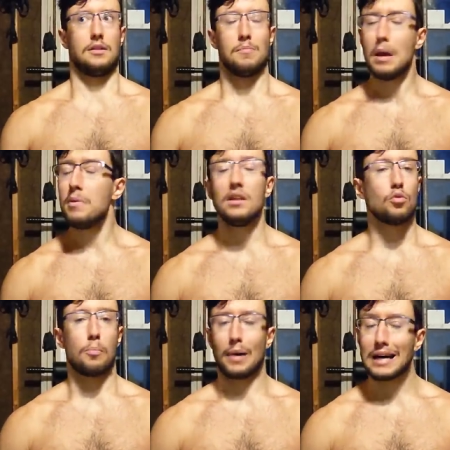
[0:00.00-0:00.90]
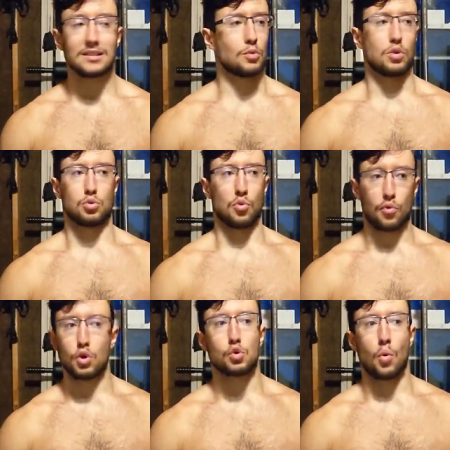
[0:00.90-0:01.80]
Maybe in the past it was the
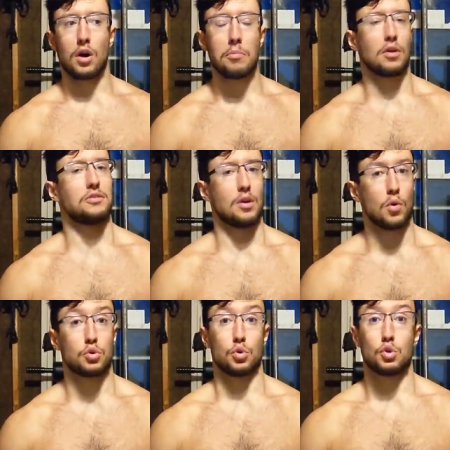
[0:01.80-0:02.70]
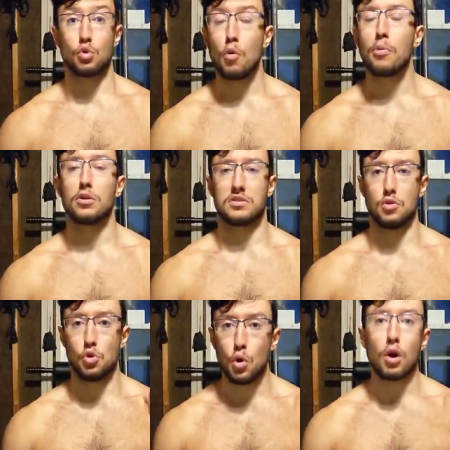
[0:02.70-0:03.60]
first one because there was a surplus
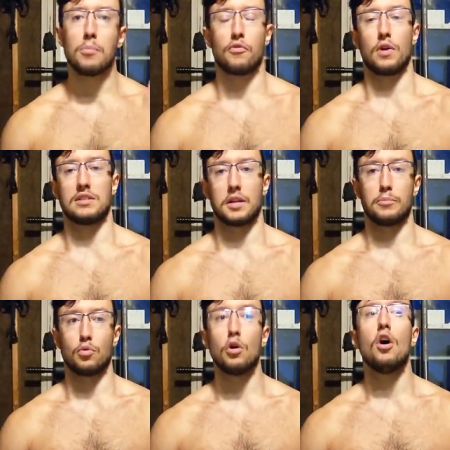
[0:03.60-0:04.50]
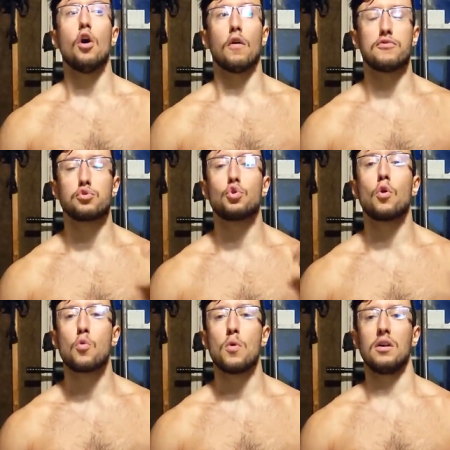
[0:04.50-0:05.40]
in Europe, for example, of
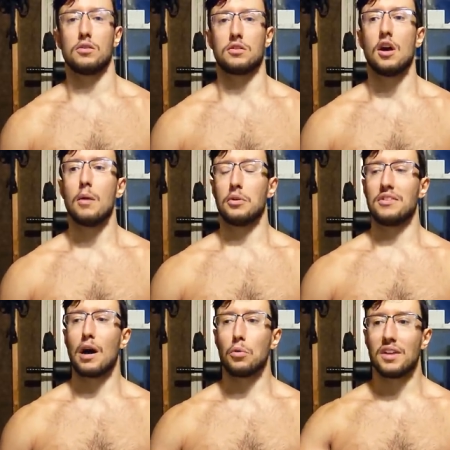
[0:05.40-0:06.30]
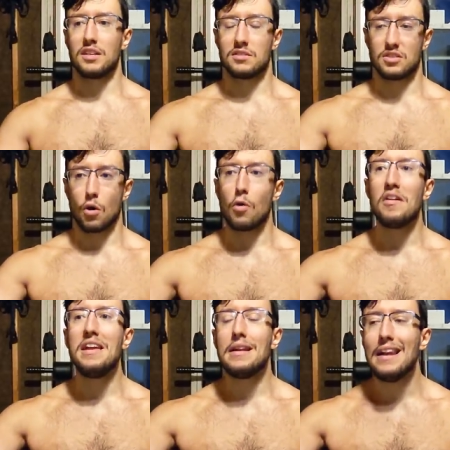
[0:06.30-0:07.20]
strong wills. But nowadays there's
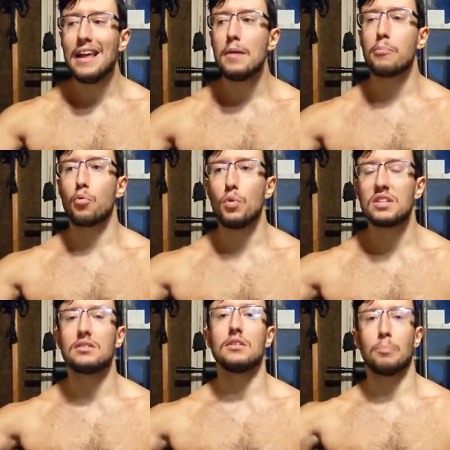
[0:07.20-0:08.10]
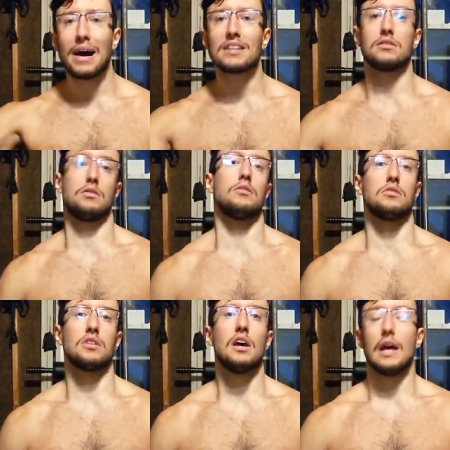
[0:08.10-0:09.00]
only limp-wristed bastards.